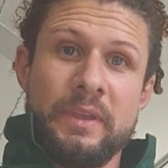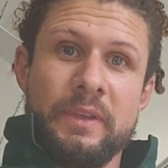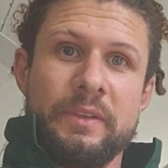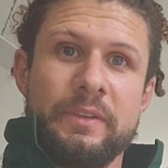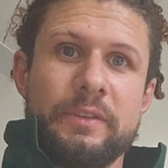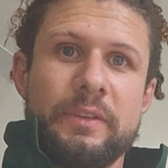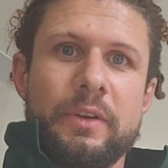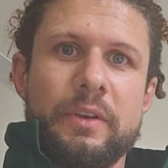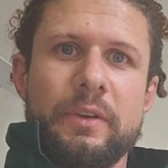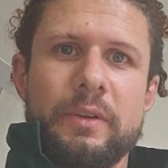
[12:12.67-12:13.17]

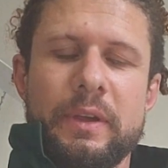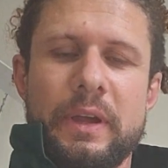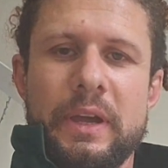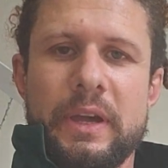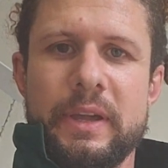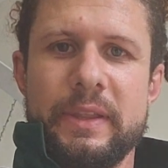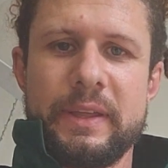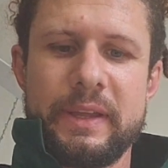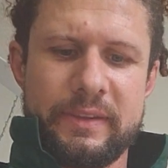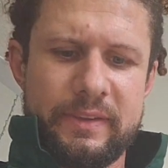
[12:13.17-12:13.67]
so
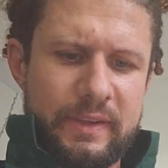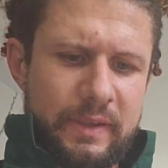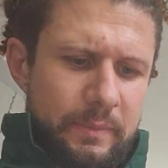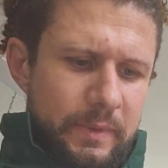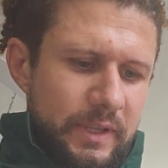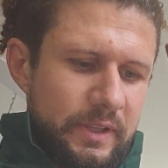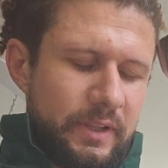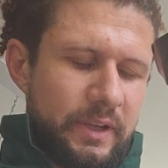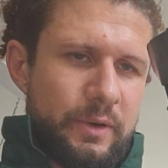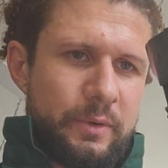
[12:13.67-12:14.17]
that's
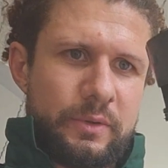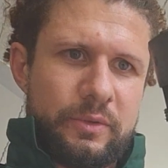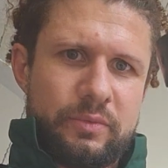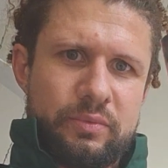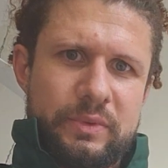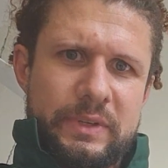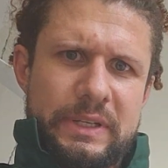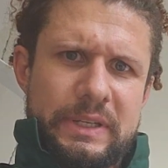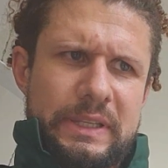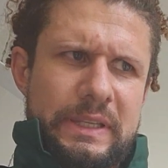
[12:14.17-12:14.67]
something that I was
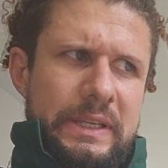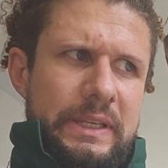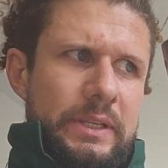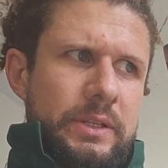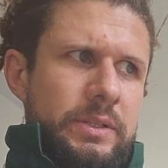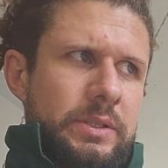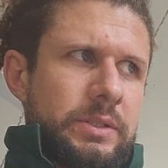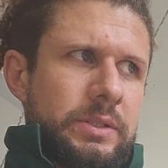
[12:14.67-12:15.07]
really